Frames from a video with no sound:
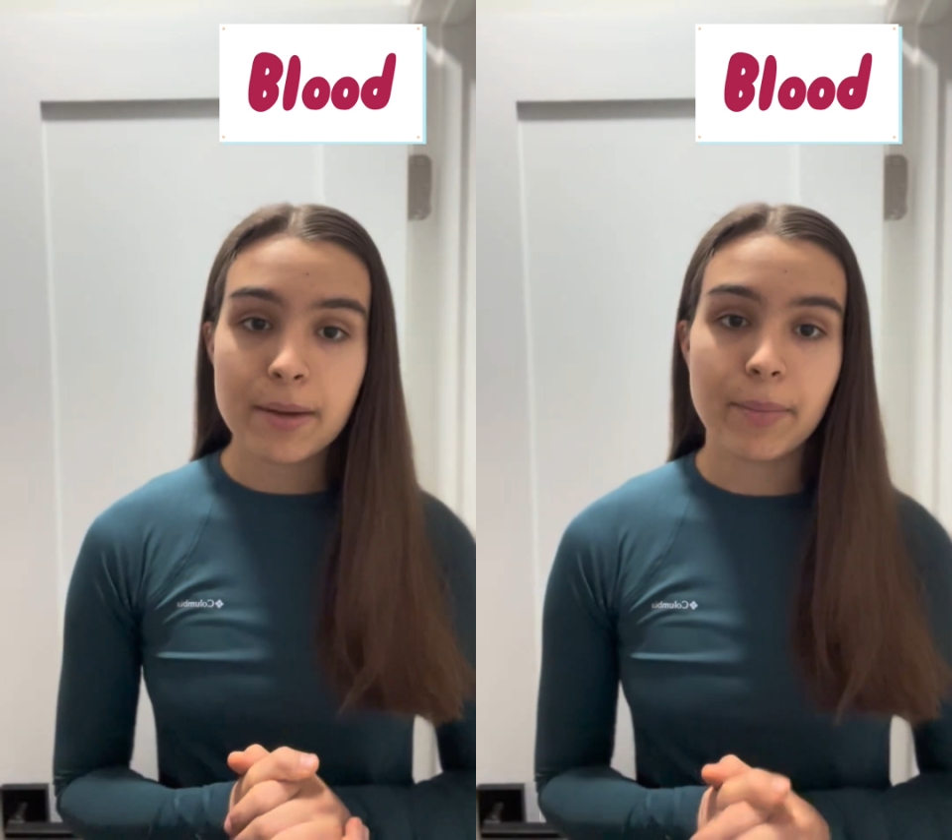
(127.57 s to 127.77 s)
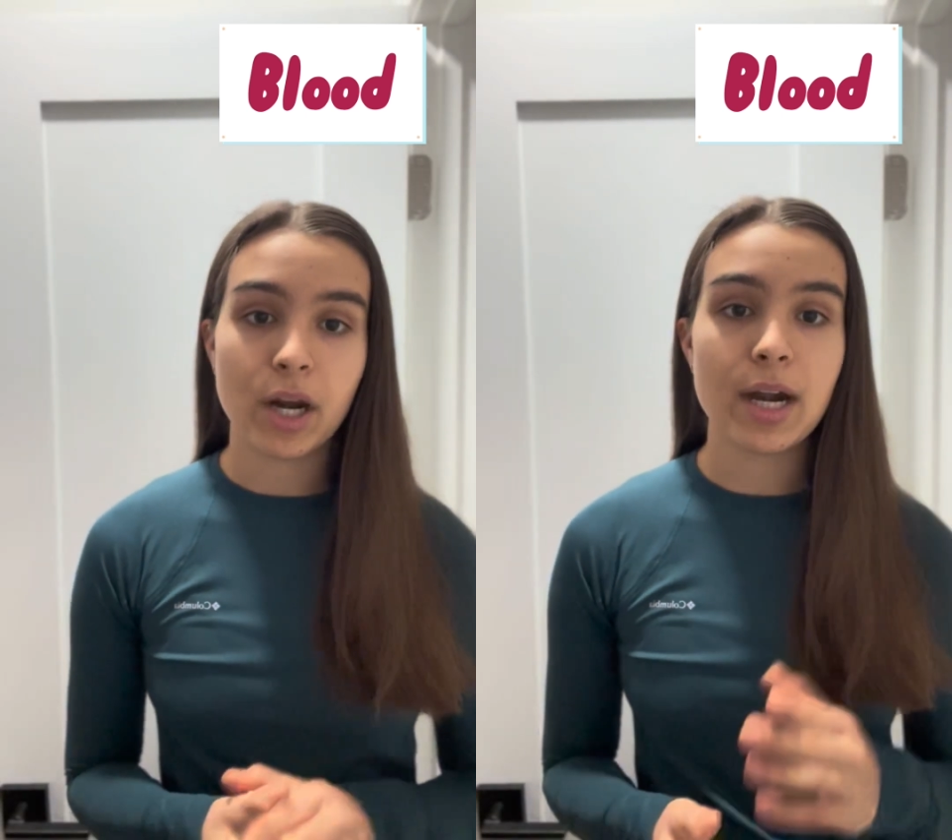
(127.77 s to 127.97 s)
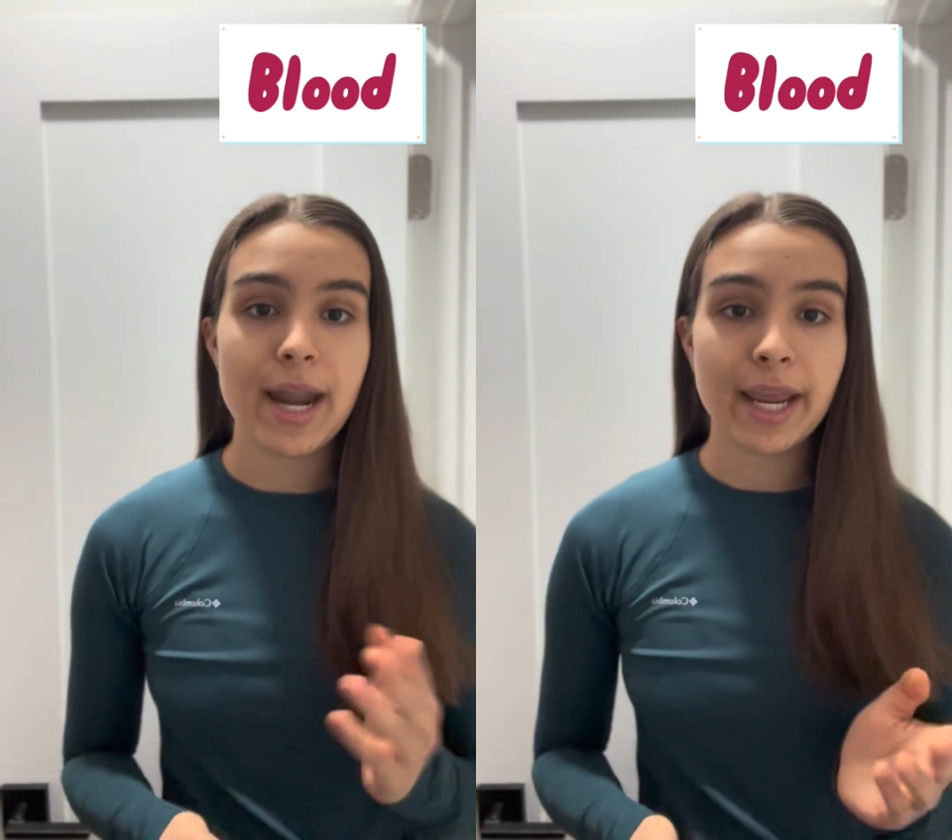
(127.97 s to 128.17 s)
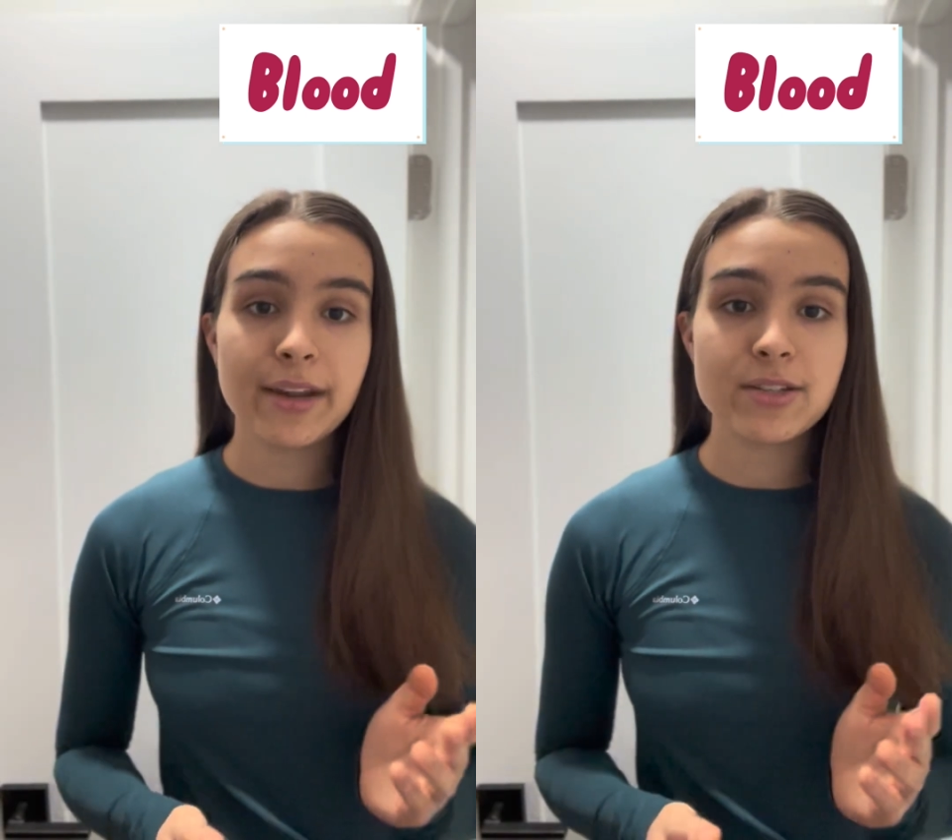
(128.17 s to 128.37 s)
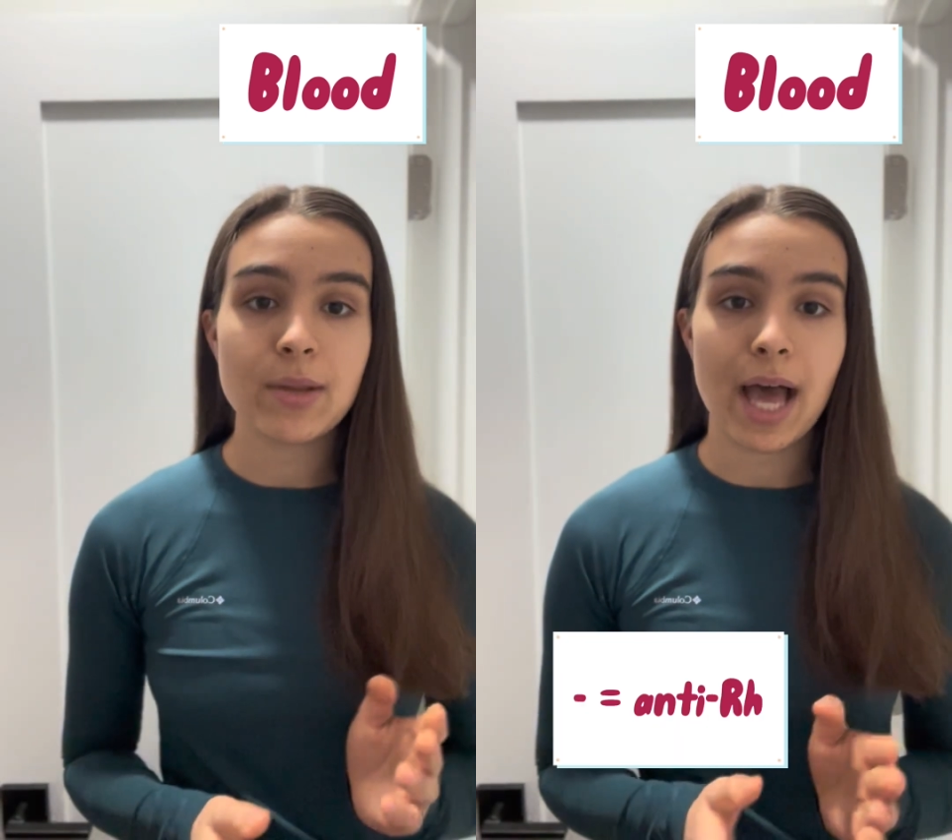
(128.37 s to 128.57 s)
but our
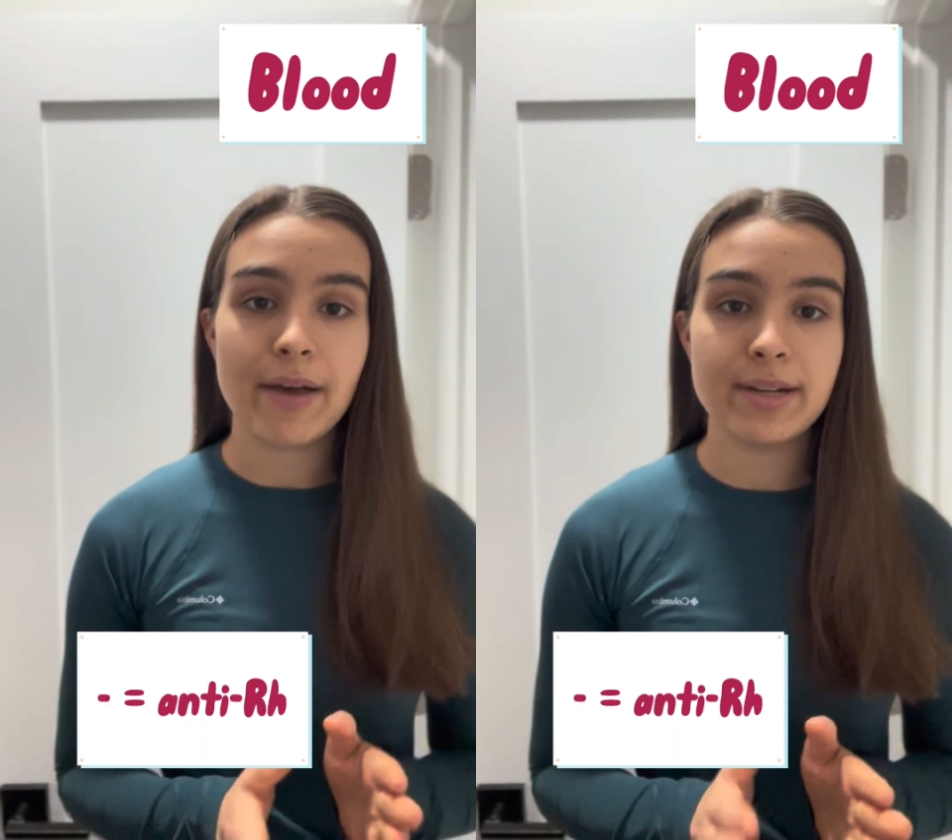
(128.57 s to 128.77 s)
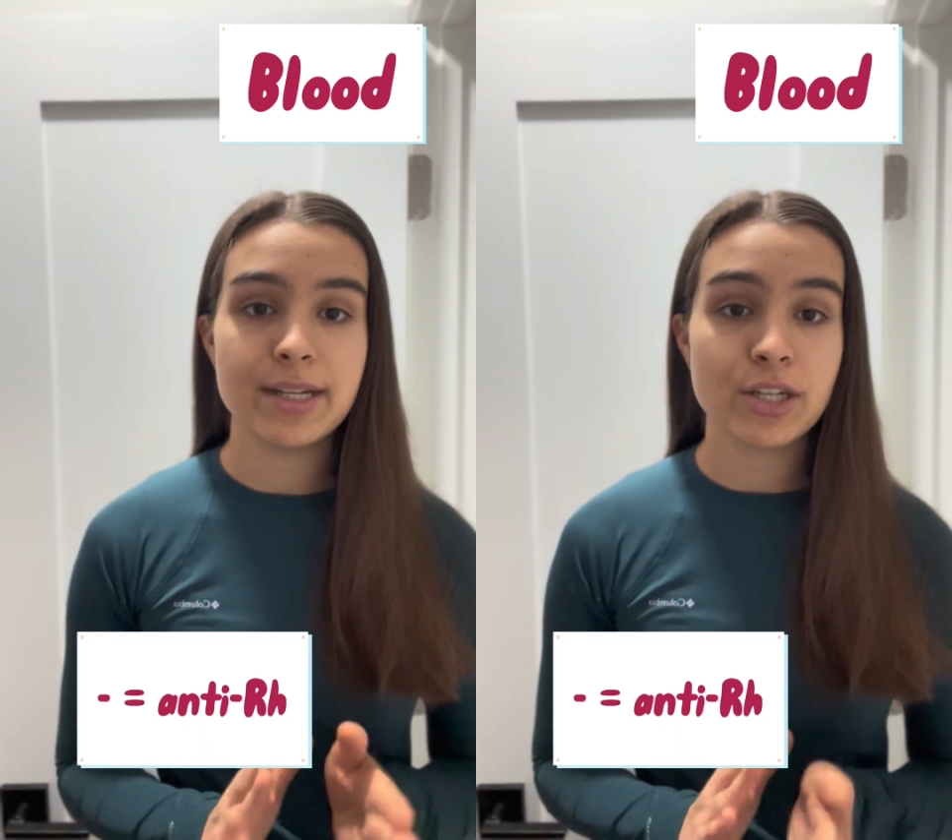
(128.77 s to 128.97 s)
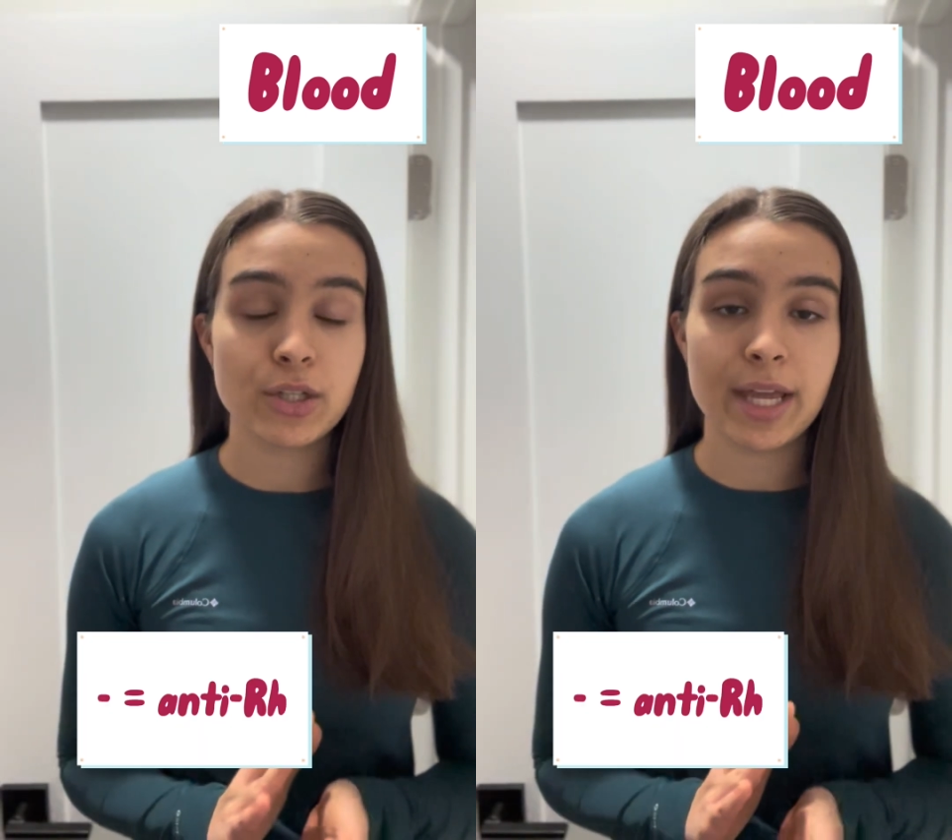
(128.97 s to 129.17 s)
negatives will have an additional